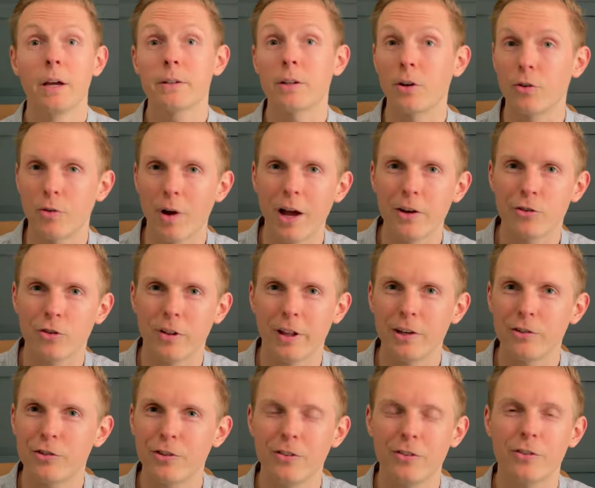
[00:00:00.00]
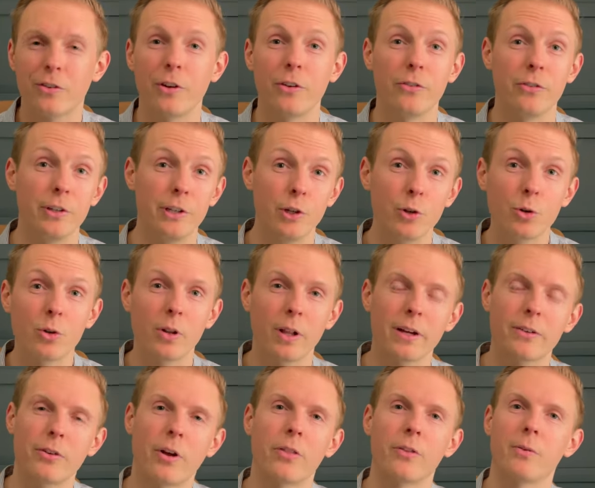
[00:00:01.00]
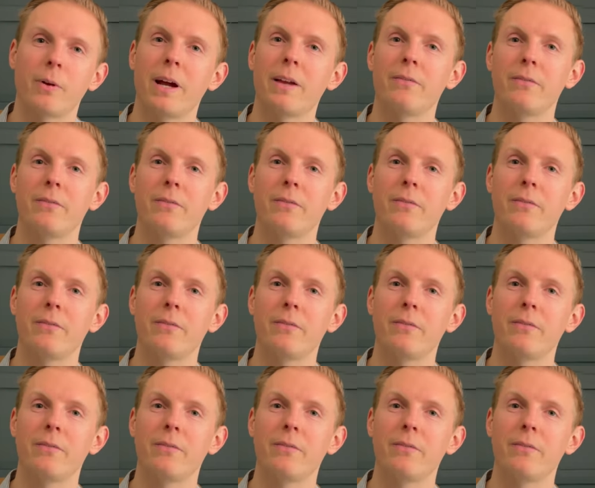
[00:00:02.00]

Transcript: Congratulations, because you clicked on the right